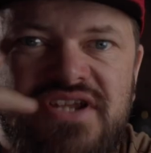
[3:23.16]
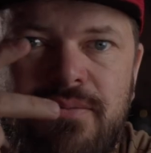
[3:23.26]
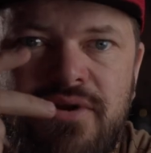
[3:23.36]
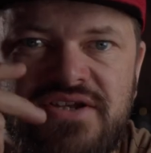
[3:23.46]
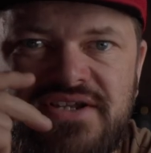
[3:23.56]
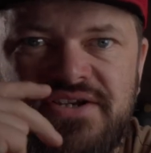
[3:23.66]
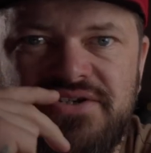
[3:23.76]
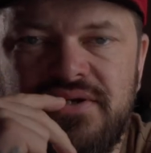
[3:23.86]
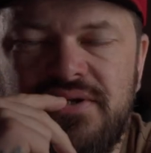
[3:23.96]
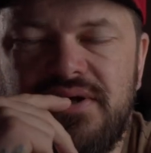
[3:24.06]

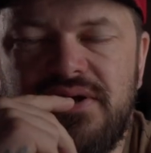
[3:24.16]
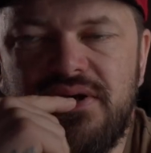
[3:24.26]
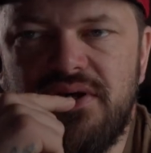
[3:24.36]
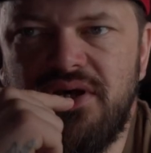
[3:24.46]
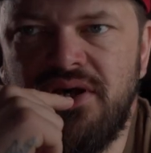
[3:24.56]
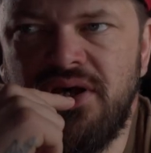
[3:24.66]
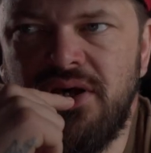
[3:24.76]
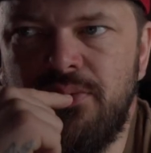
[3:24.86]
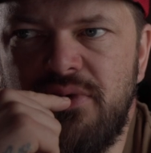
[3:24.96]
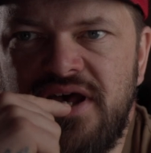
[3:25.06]
stabilization.
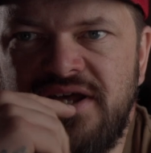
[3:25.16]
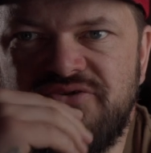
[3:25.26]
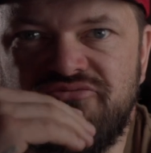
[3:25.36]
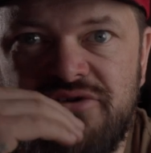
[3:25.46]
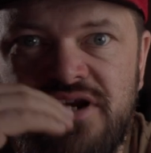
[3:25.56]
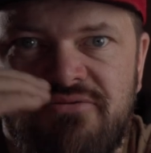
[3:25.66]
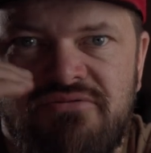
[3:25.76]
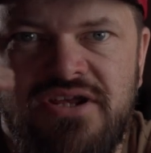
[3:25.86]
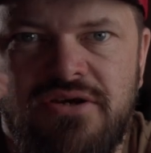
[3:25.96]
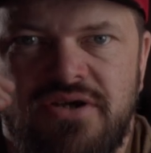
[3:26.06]
That's really,
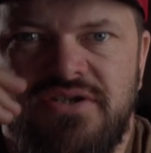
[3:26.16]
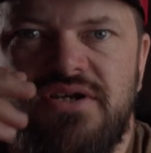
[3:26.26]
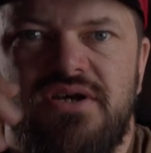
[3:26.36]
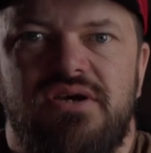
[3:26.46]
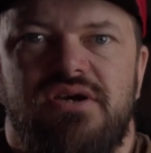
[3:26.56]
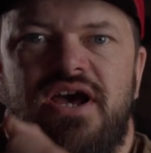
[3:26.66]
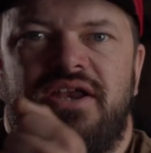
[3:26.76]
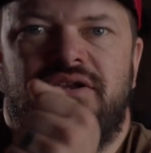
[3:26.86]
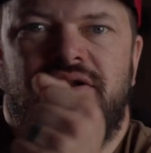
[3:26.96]
really good. And